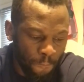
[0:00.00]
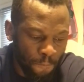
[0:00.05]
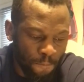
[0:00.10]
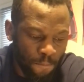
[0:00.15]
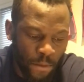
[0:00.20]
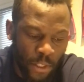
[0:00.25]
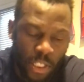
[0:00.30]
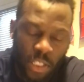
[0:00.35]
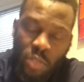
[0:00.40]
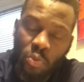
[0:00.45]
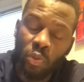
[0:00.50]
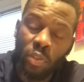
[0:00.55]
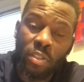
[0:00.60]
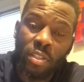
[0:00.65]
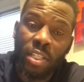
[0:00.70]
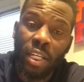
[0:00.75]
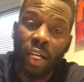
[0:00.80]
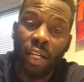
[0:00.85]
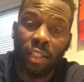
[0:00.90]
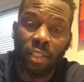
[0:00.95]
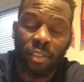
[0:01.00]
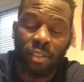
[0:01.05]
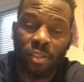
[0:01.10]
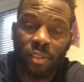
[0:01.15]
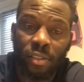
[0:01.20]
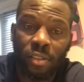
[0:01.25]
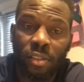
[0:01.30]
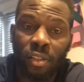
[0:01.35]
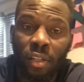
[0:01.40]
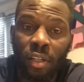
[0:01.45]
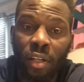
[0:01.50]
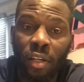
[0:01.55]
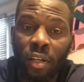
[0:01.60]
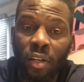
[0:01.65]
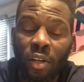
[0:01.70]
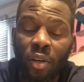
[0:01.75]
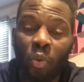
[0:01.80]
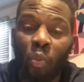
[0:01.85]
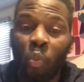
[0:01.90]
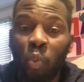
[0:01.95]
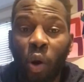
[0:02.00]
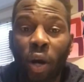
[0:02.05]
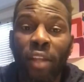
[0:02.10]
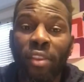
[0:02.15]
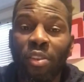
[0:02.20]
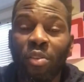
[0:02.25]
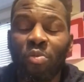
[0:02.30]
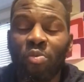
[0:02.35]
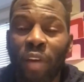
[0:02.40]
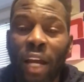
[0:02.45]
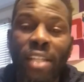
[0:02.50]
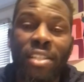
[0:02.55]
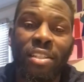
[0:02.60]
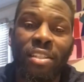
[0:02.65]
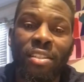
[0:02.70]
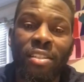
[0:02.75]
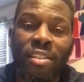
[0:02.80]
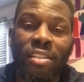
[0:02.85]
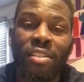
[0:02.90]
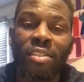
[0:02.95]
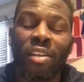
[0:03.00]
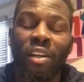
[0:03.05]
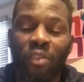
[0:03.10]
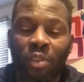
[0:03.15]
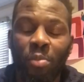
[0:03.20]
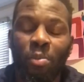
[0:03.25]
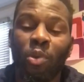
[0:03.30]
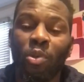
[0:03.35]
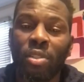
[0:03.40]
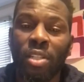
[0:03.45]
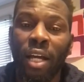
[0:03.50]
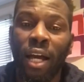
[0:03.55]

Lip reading: This will tell us what the righteousness of the Most